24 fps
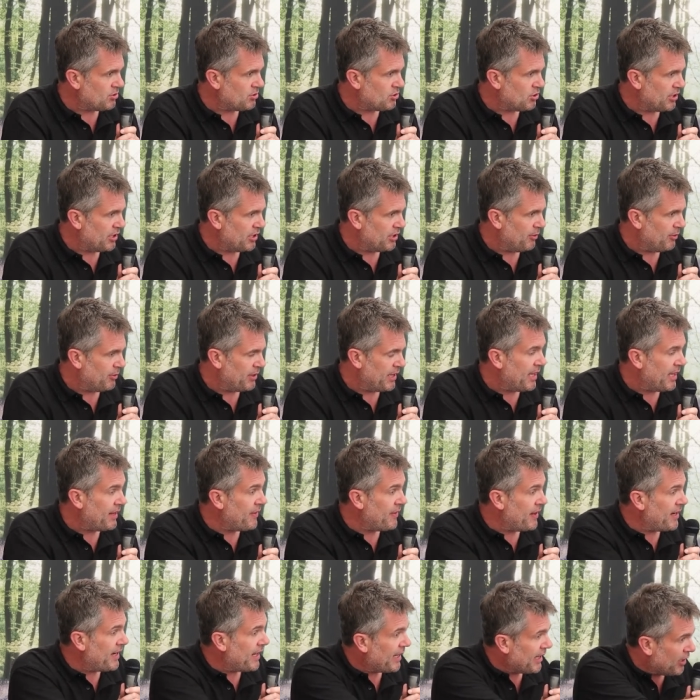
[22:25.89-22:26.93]
Should it not be that?
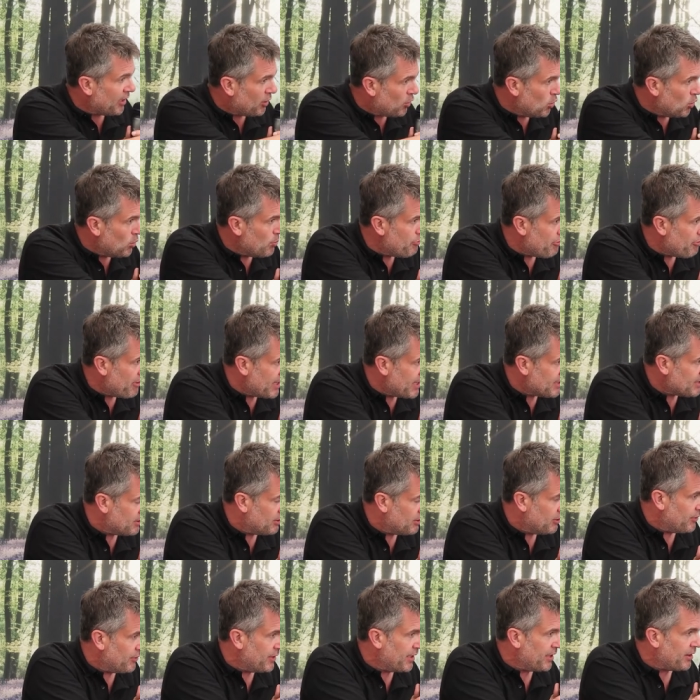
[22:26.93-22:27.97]
And then it incorporates
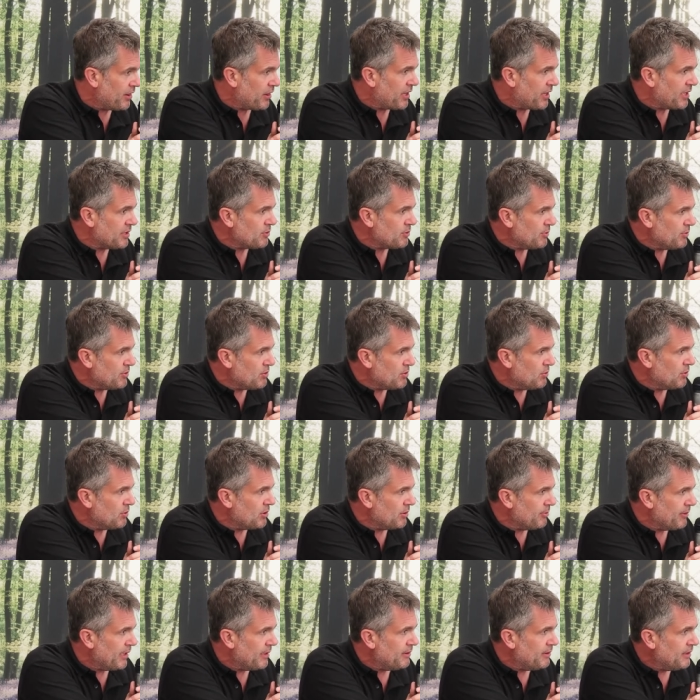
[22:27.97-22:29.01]
a lot of the other things we've been
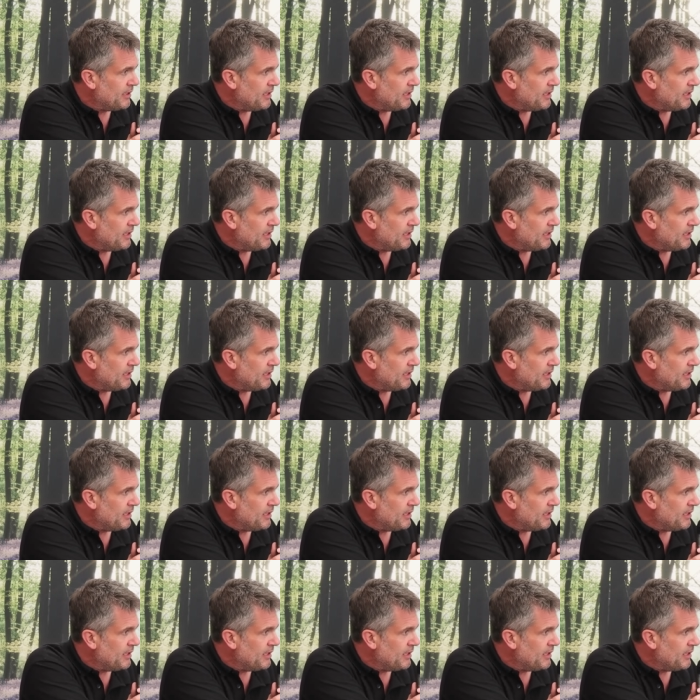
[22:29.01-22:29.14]
talking about.